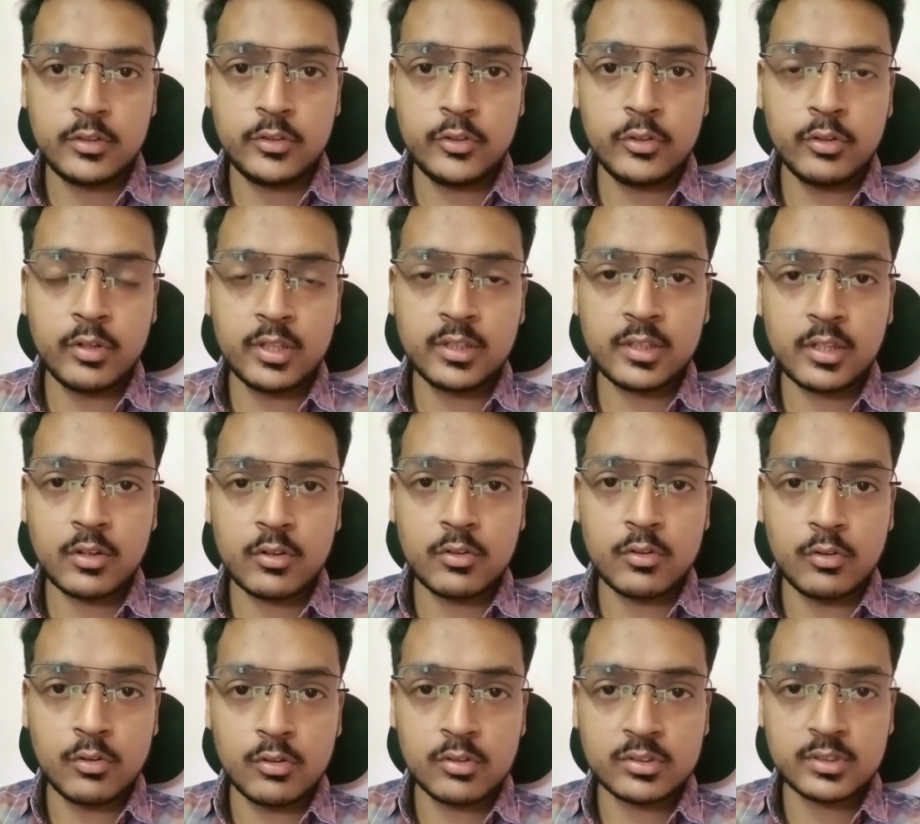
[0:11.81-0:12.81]
During the
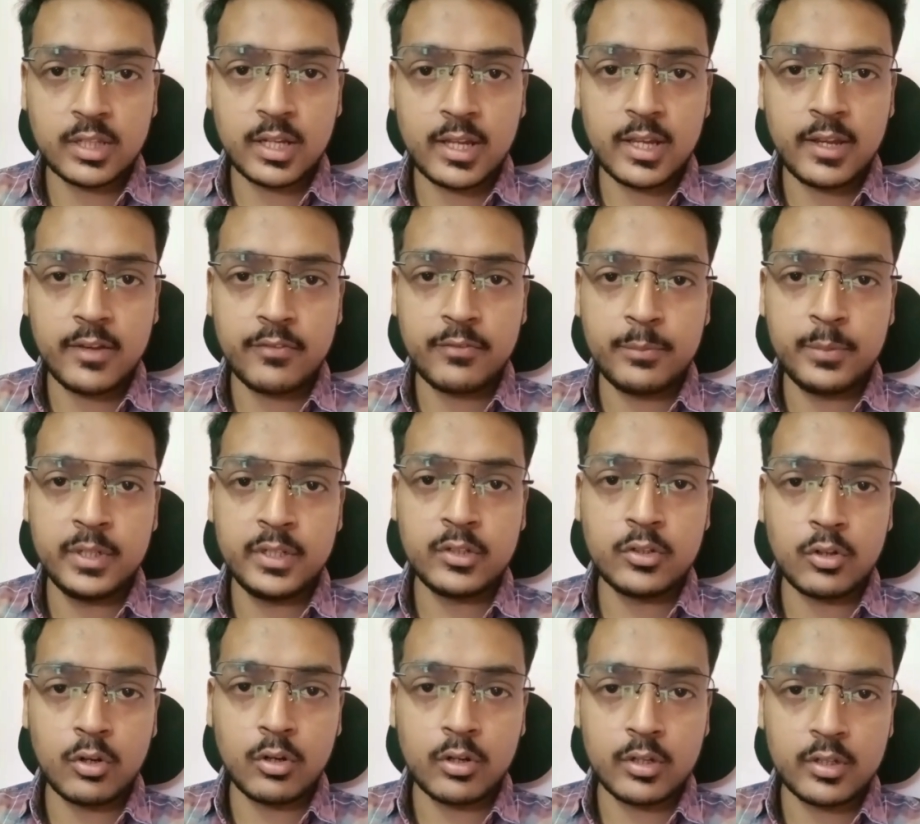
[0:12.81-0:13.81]
course, I have
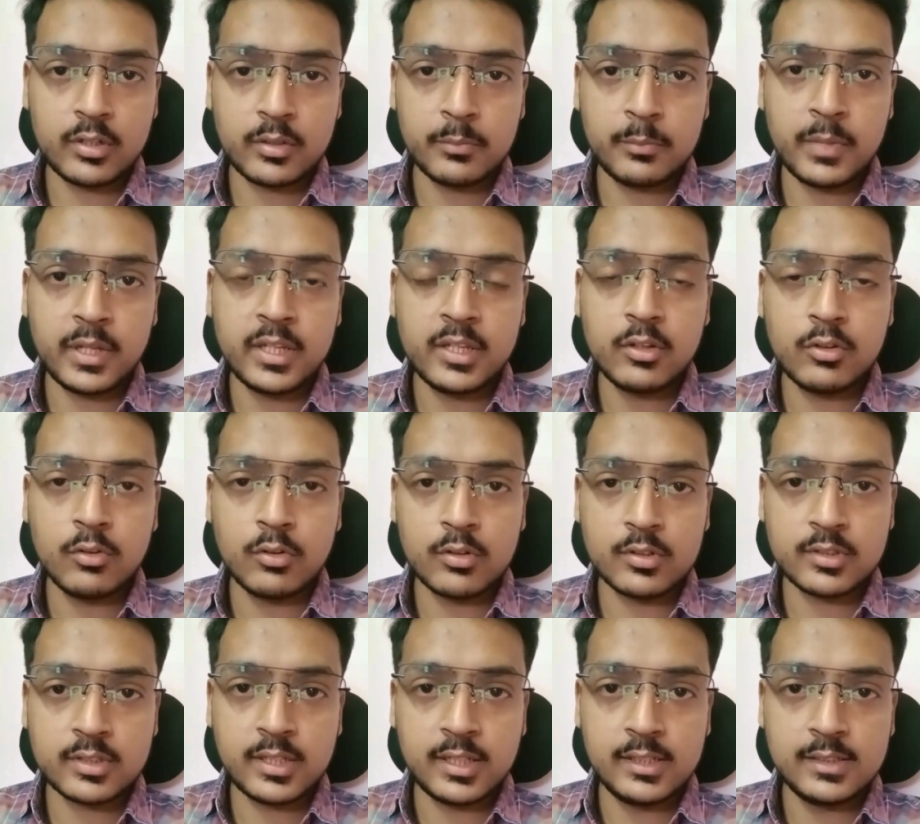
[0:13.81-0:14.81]
been taught many core
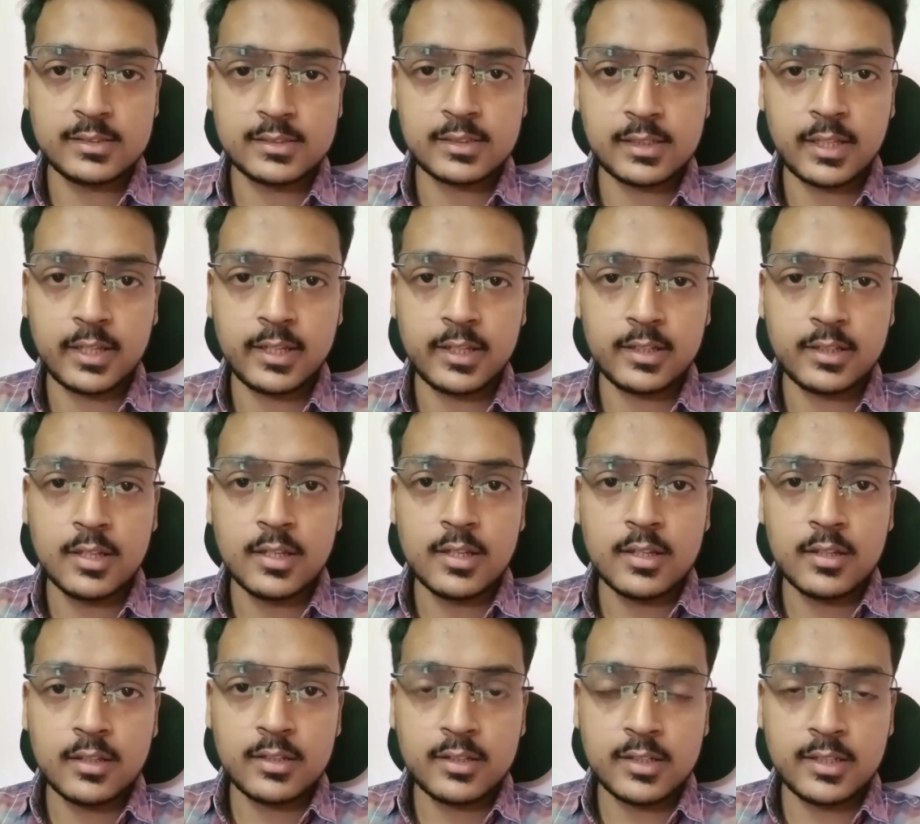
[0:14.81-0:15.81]
skills like
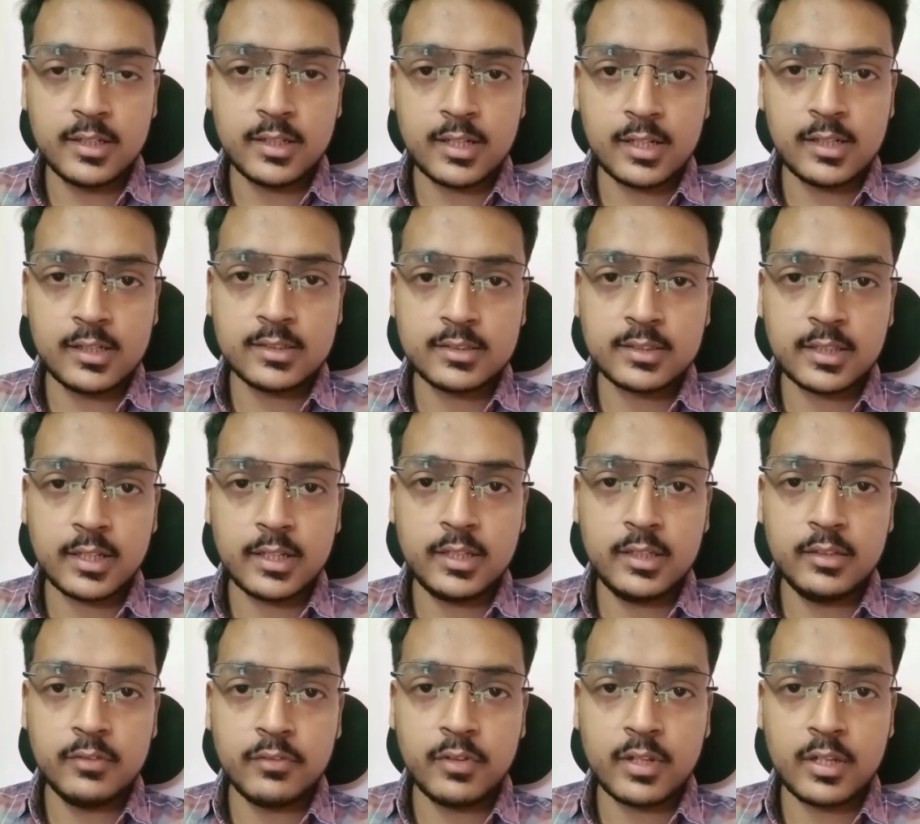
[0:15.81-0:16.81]
digital
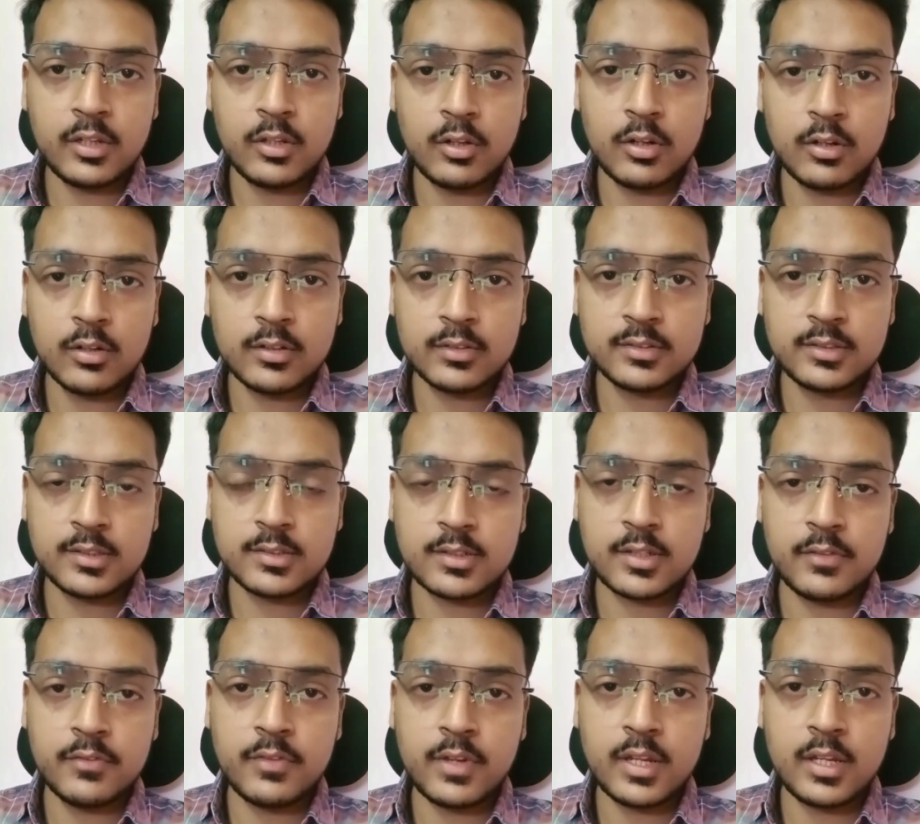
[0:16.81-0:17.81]
design, Verilog,
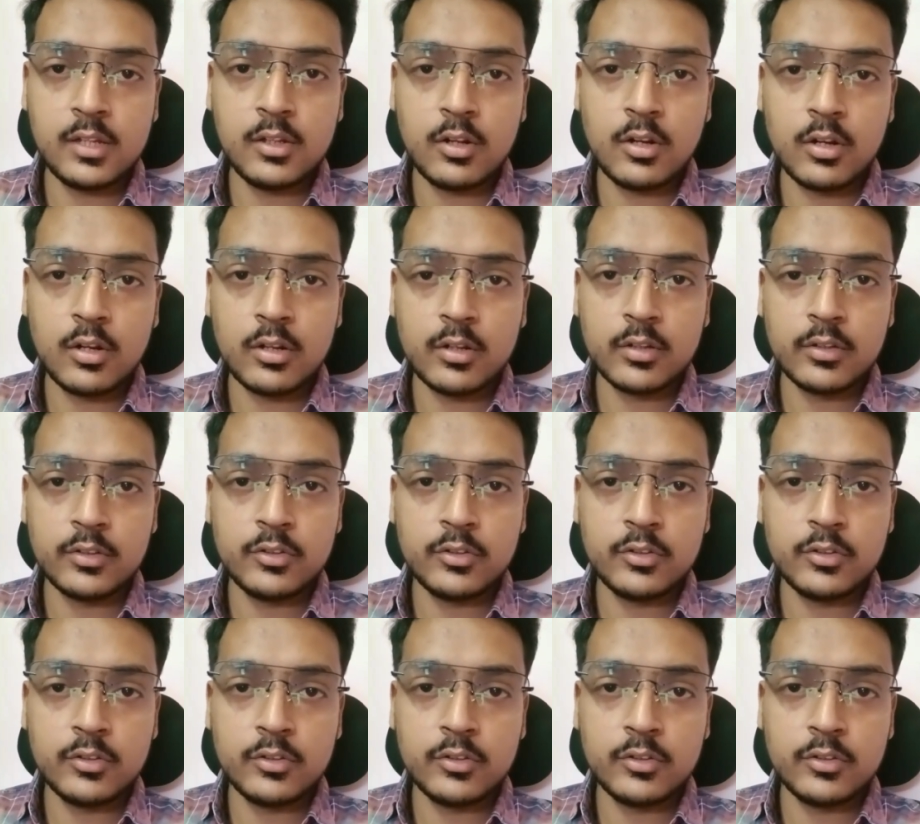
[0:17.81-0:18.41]
system Verilog,